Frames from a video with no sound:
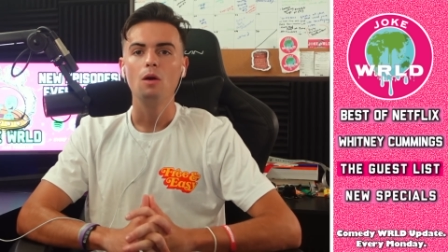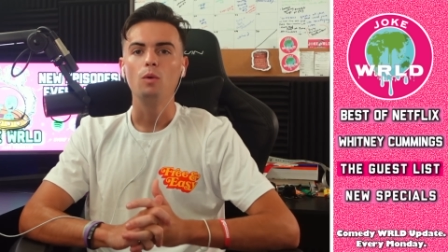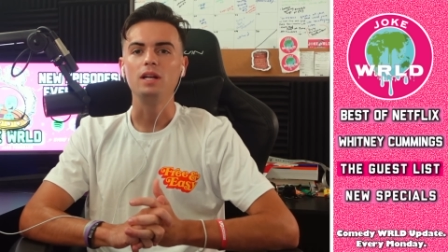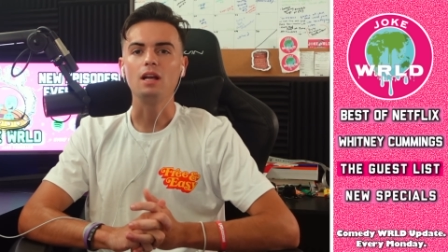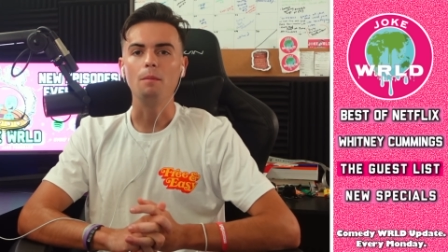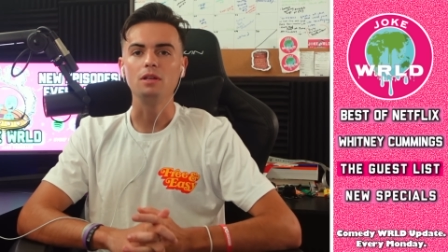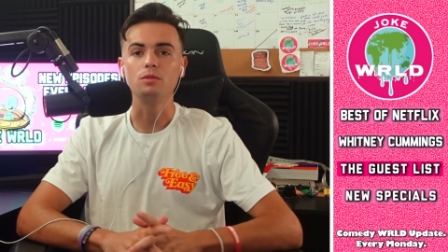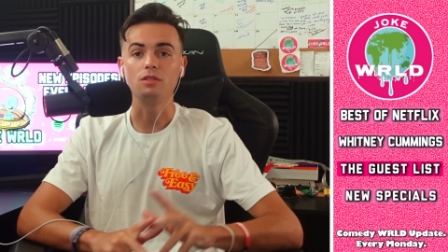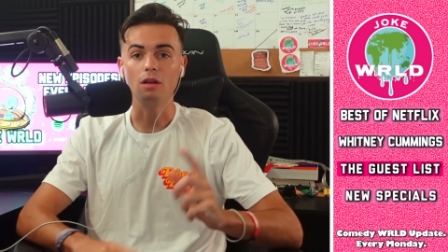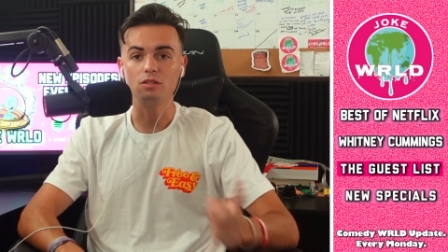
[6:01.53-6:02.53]
Whitney
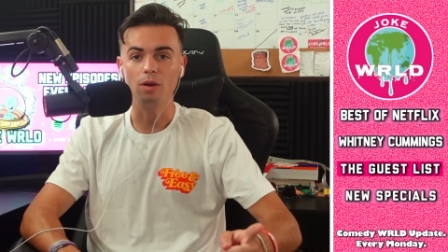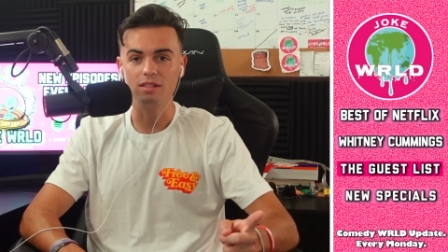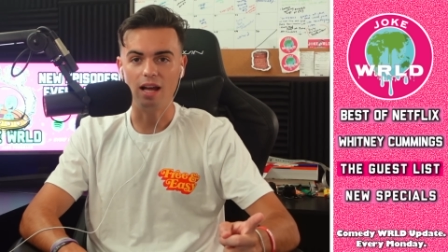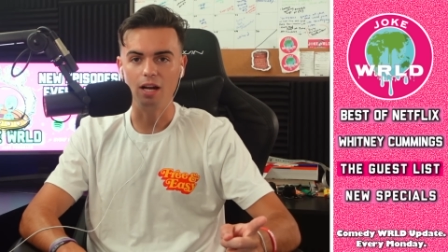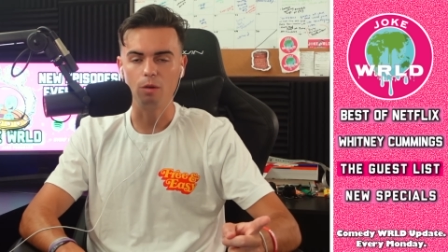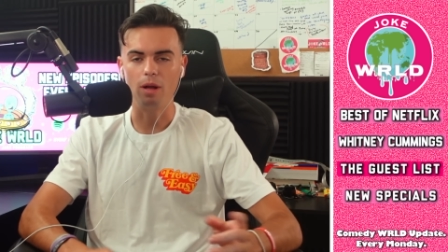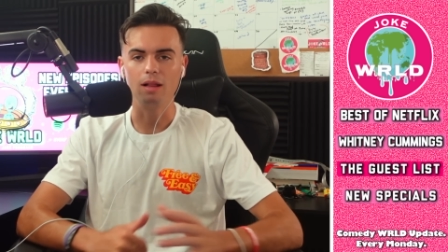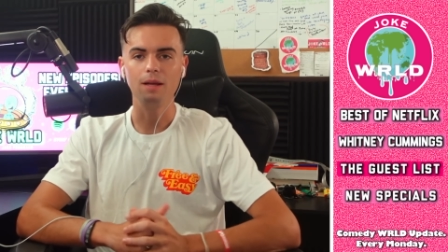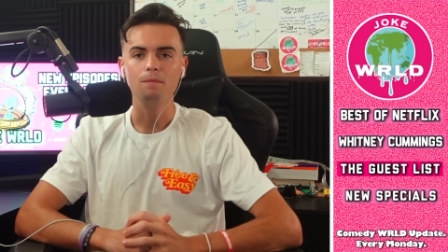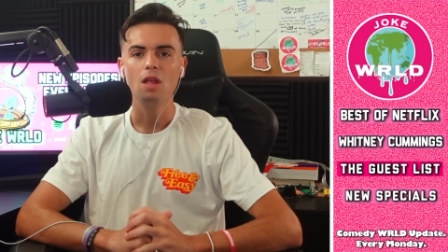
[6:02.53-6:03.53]
Cummings was also on Tiger
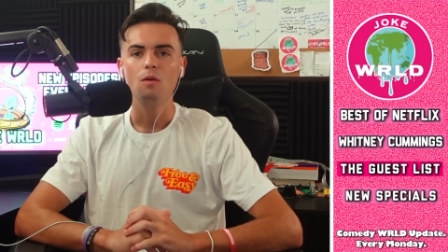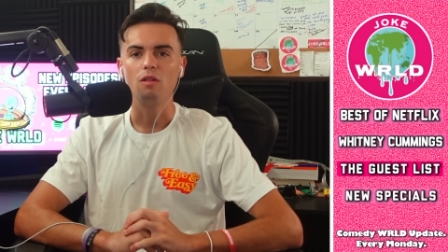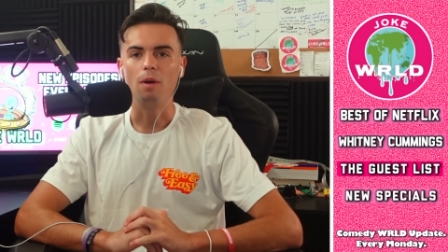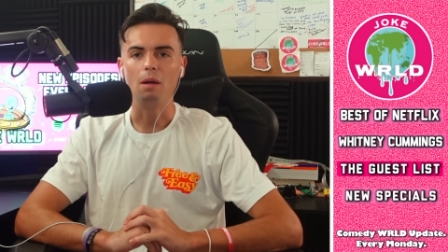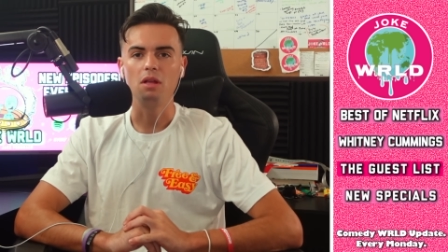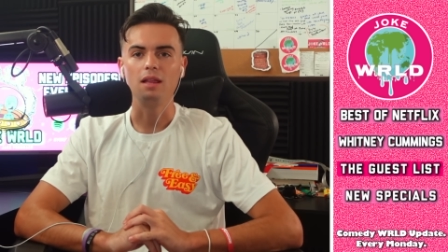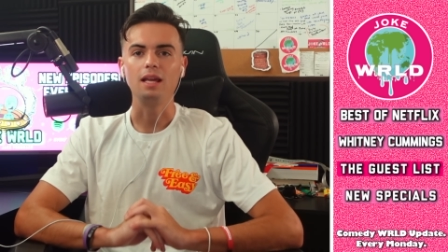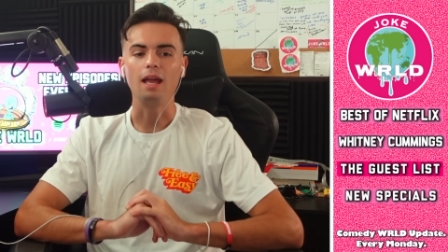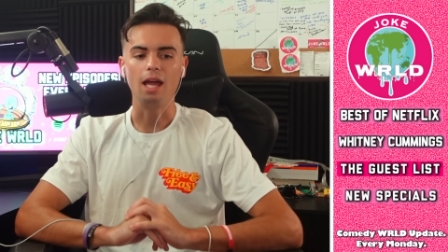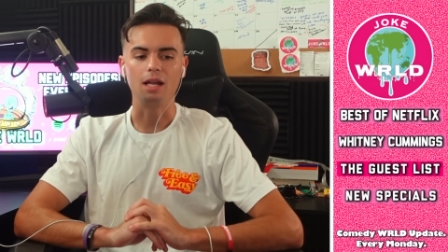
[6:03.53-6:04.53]
Belly with Bobby
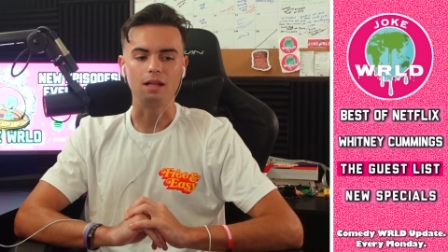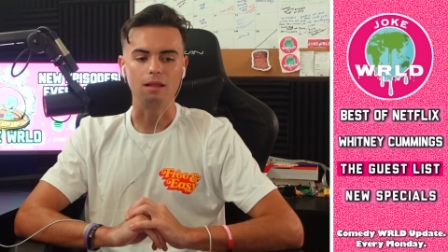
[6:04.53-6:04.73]
Lee and